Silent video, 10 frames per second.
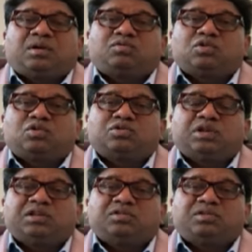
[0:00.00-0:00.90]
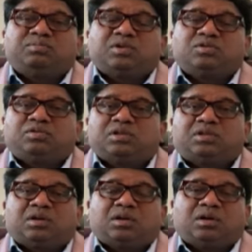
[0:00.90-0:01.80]
Of course, there is symptoms with,
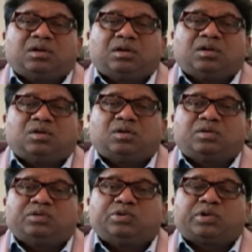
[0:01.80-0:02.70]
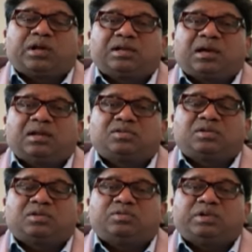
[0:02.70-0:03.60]
uterine
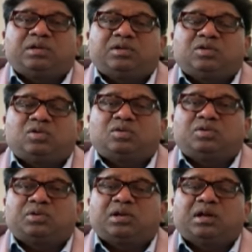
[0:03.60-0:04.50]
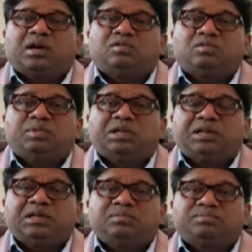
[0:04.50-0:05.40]
cancer, where, you know, you can have
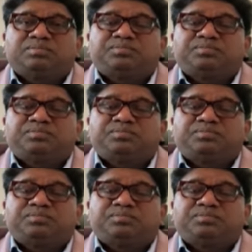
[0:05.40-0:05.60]
bleeding,